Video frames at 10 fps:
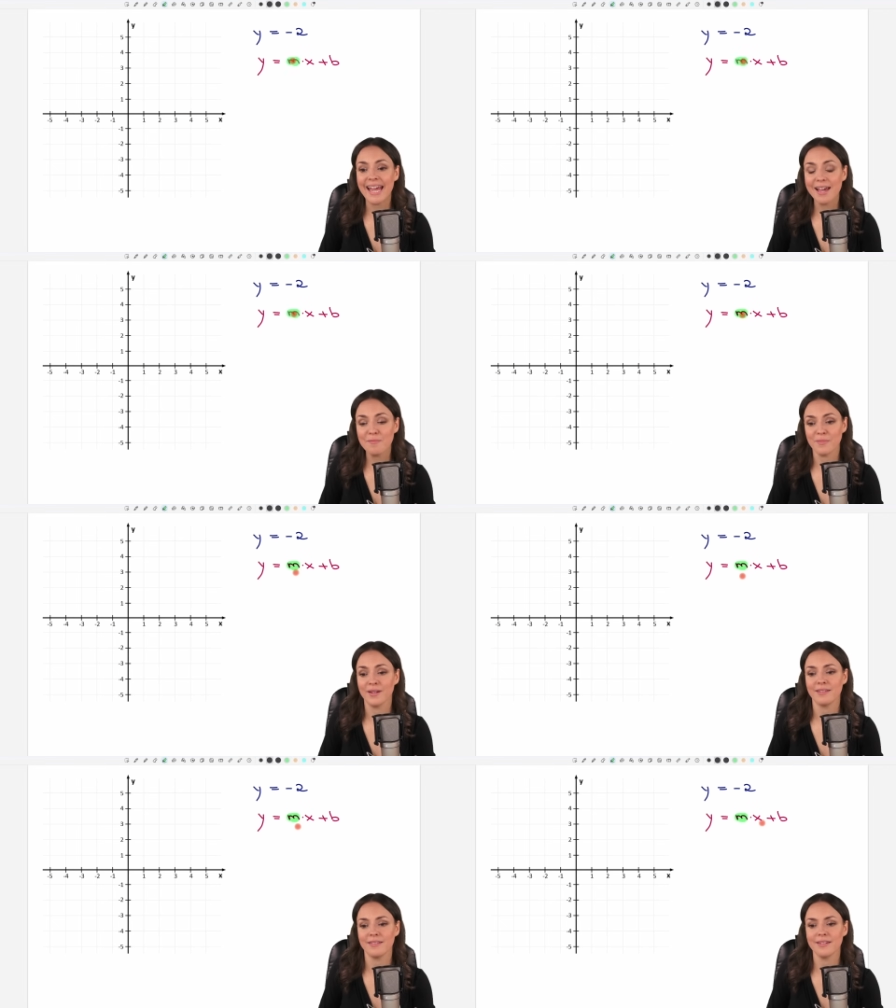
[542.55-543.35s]

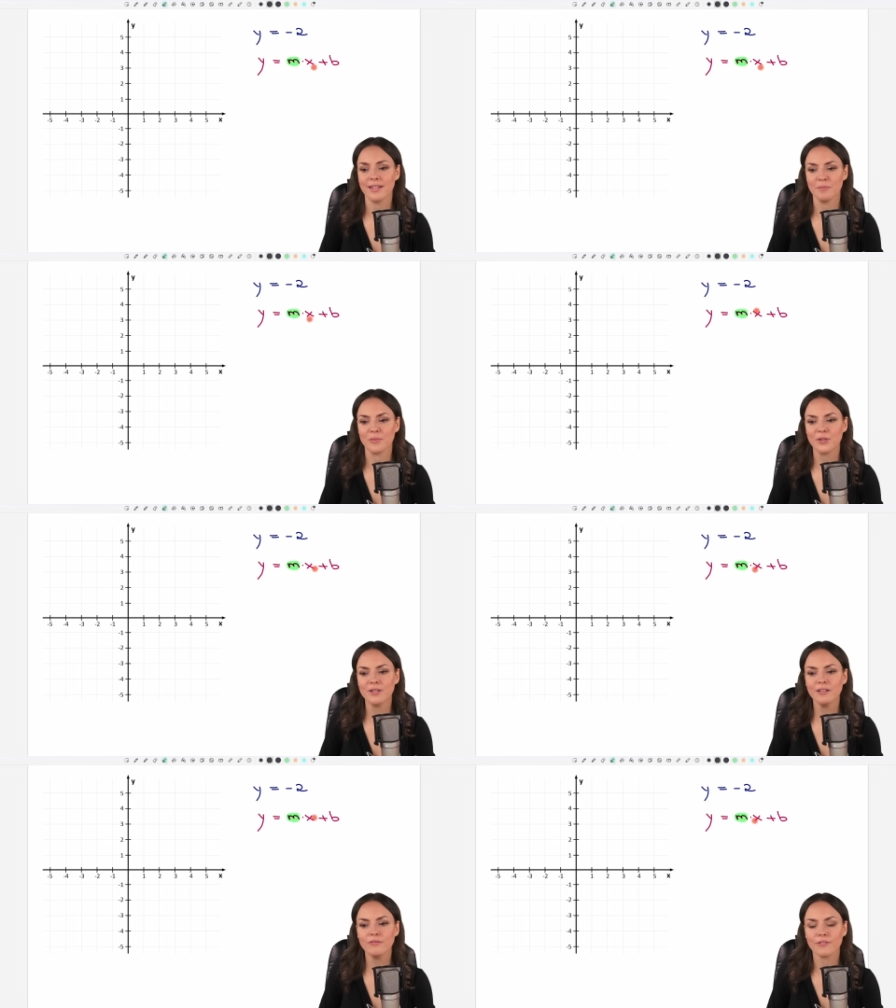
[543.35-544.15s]
m, the
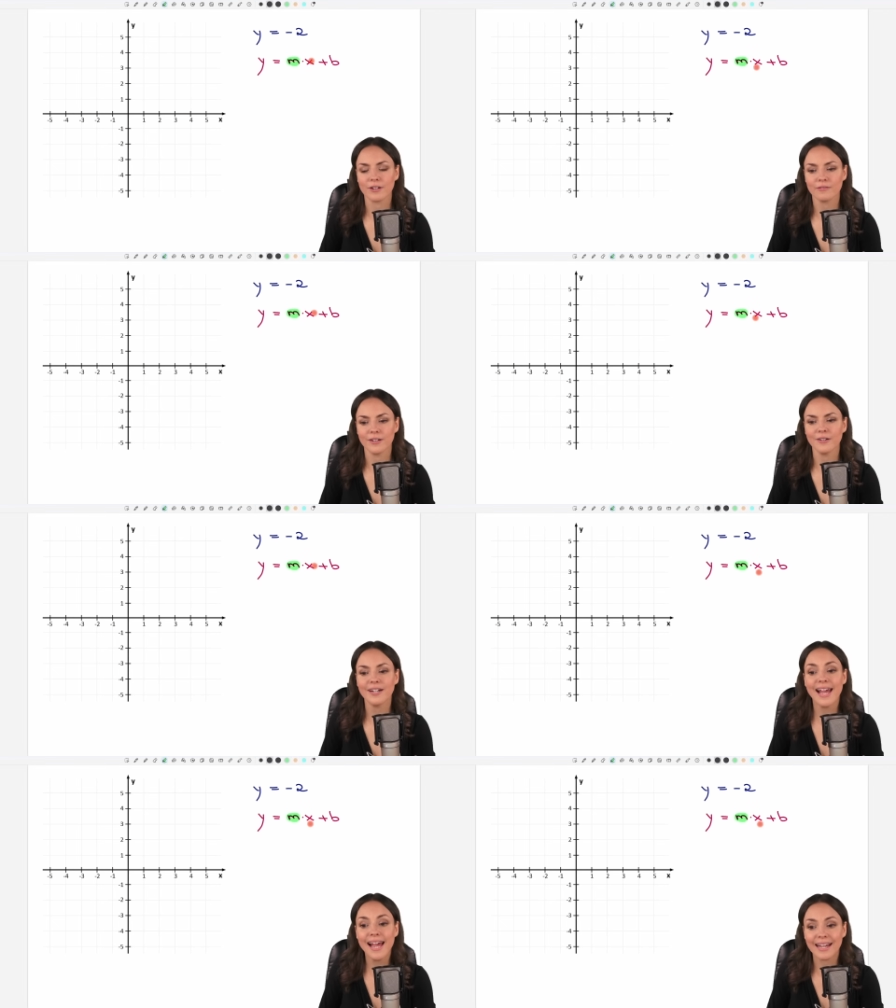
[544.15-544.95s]
number in front of
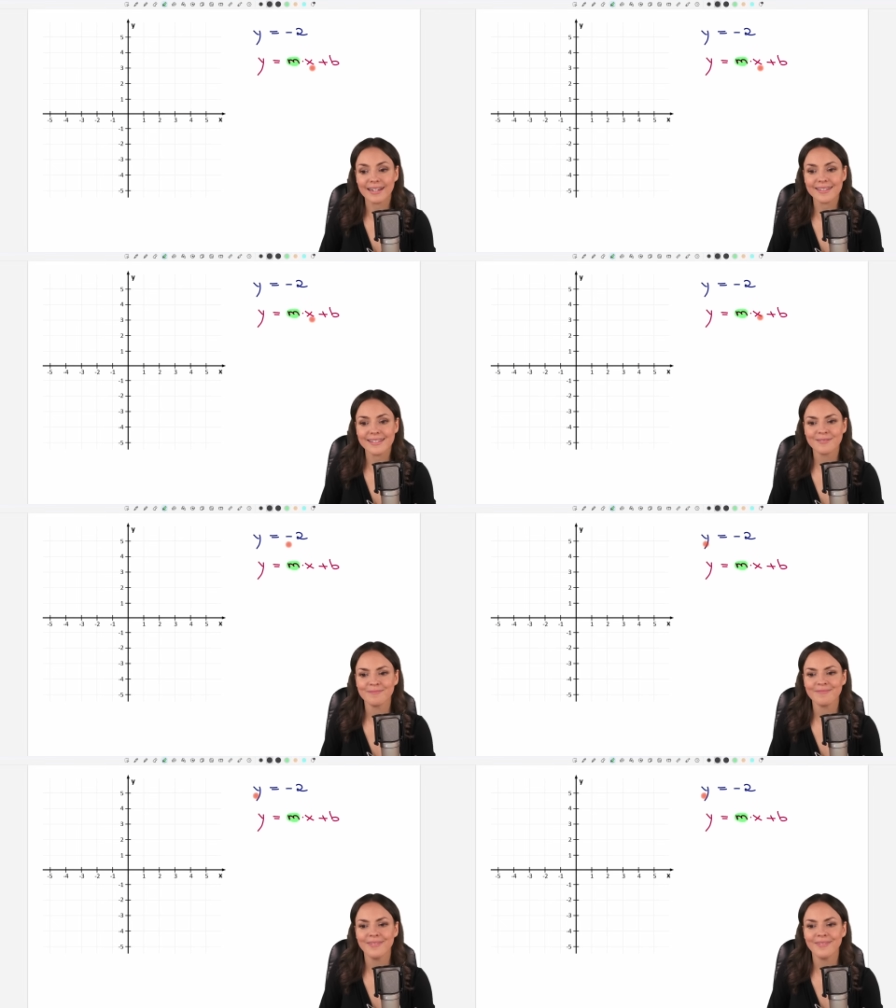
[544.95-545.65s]
our x.